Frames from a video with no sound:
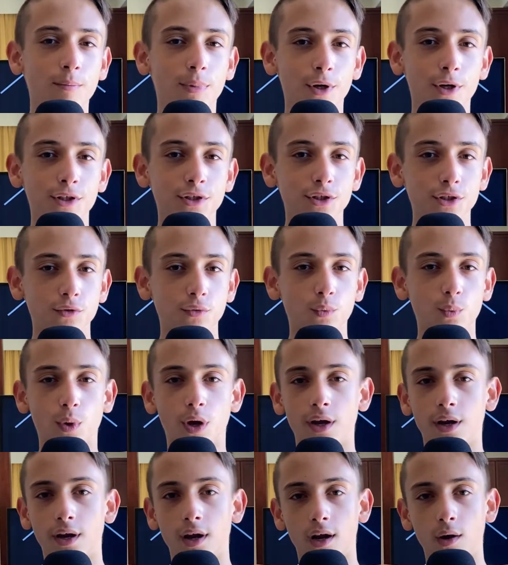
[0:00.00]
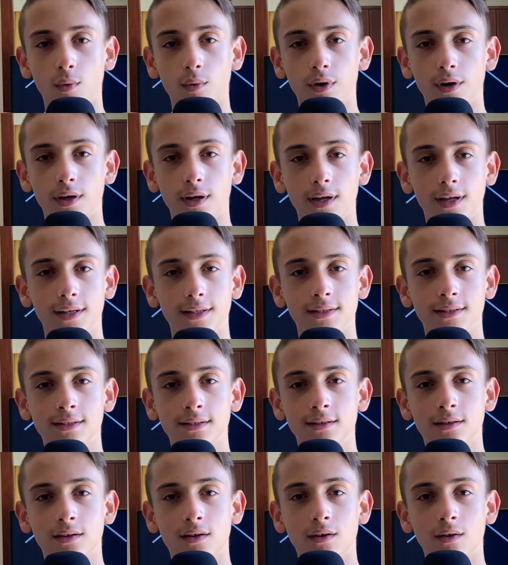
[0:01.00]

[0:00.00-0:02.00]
person 1 hour is